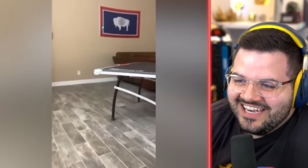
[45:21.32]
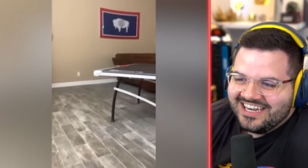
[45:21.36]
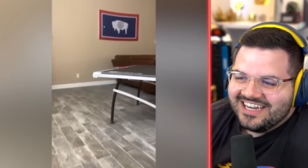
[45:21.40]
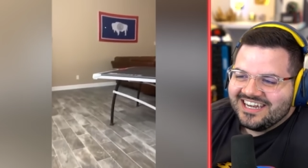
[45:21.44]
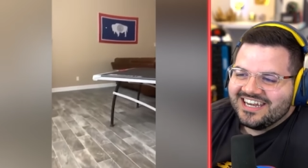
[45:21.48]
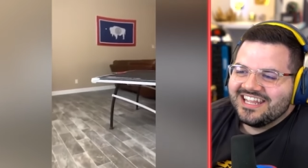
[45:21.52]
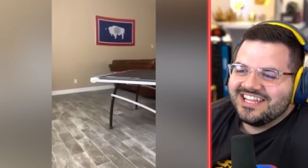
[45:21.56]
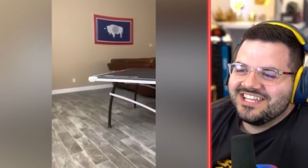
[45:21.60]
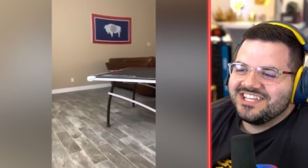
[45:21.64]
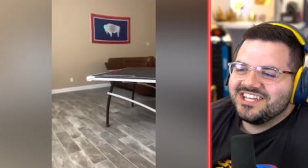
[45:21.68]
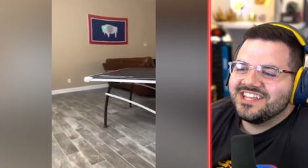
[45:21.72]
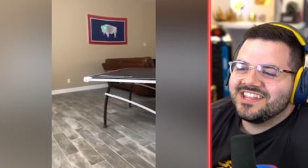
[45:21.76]

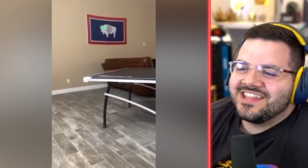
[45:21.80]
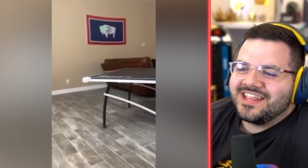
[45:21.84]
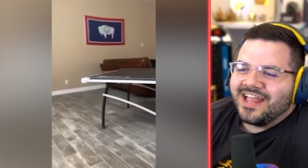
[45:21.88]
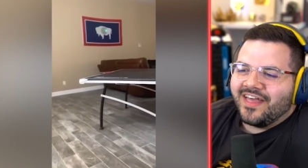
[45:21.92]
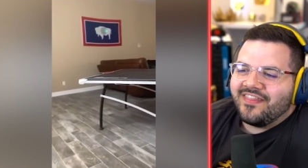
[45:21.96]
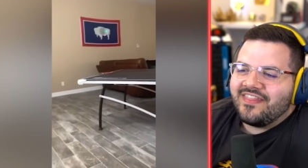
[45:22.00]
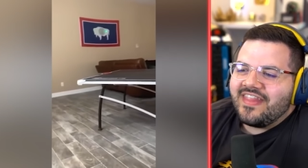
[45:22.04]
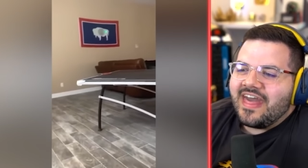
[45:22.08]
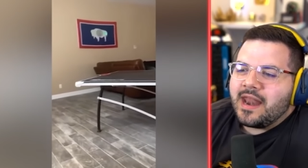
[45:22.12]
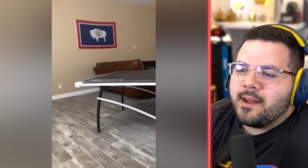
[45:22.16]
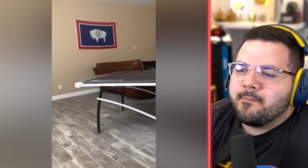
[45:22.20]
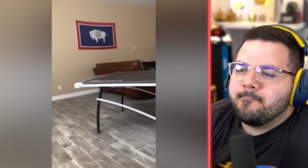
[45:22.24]
Ninja's
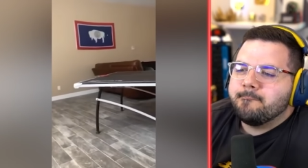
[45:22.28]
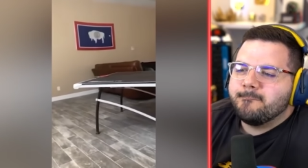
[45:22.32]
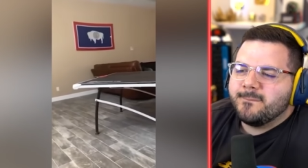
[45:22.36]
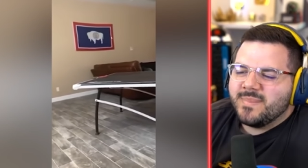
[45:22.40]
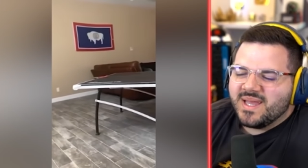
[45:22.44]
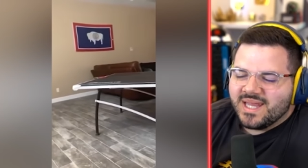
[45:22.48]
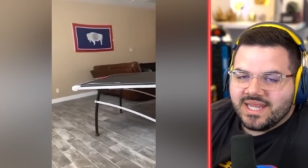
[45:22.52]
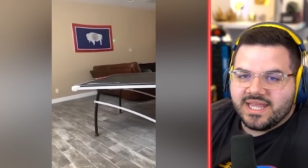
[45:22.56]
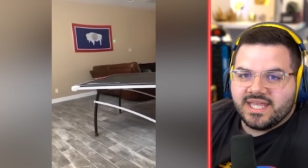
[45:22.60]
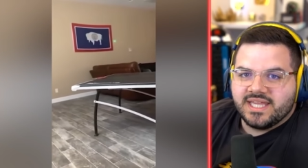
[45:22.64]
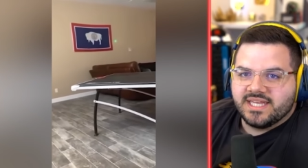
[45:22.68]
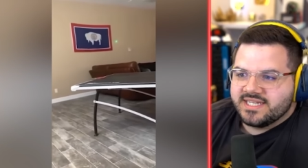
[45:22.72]
done that a
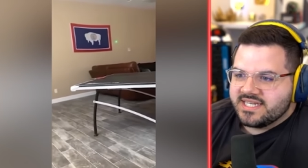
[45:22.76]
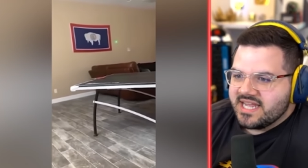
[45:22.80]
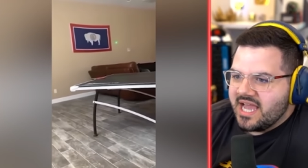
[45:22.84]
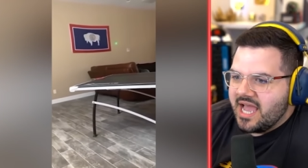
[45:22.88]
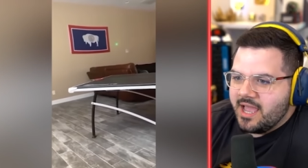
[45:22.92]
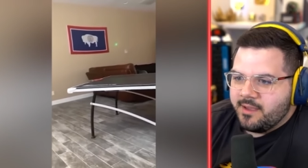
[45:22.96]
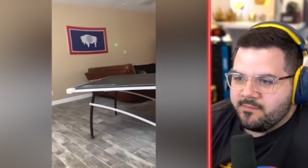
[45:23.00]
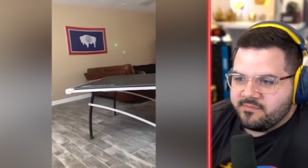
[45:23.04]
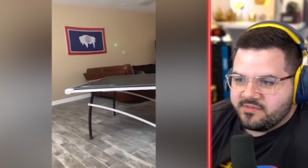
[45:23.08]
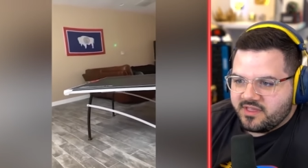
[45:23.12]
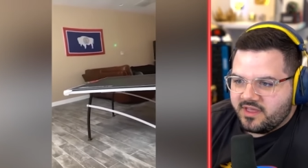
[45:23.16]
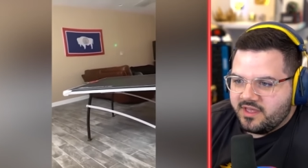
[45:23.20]
million
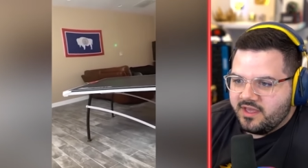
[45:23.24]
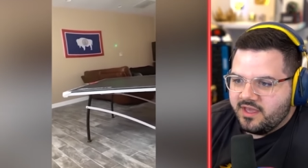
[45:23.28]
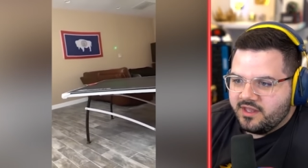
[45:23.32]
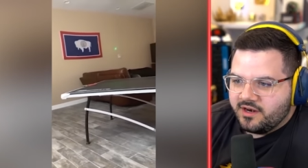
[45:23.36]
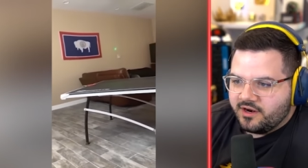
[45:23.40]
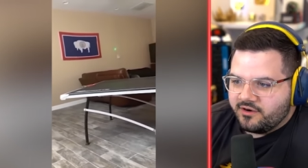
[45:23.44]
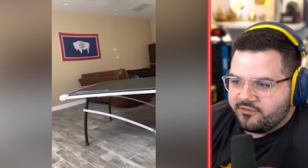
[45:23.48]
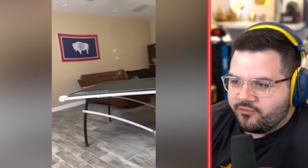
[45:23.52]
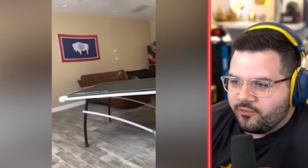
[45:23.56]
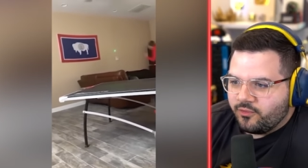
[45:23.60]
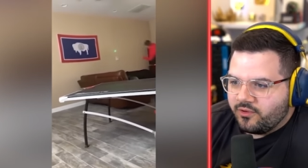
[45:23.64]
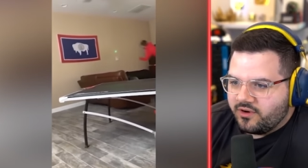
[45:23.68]
times in
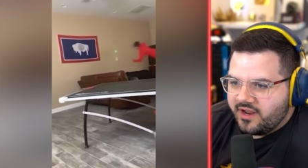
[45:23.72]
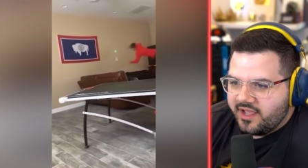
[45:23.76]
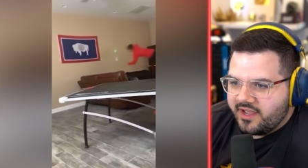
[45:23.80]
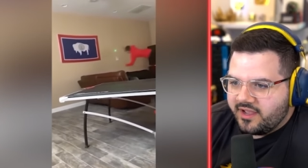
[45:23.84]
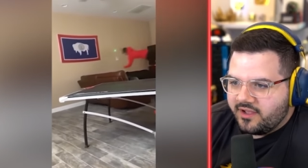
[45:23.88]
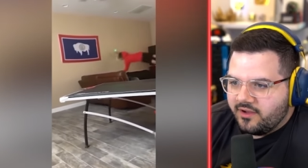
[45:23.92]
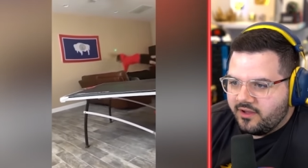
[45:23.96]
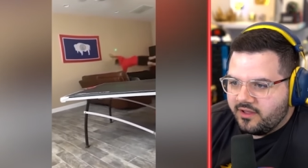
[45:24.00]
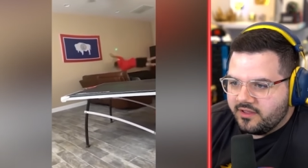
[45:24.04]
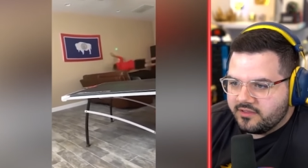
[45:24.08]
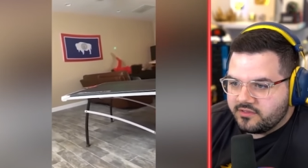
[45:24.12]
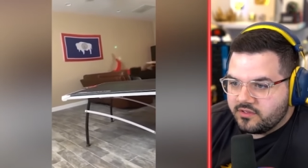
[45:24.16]
our Fortnite
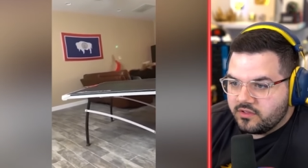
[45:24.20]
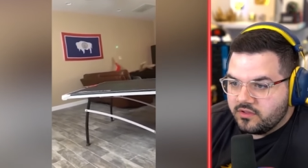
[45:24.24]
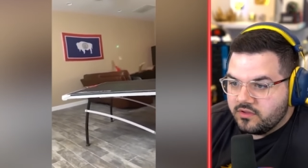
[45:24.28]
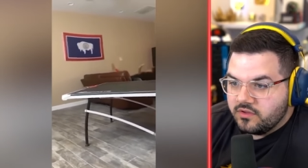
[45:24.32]
calls.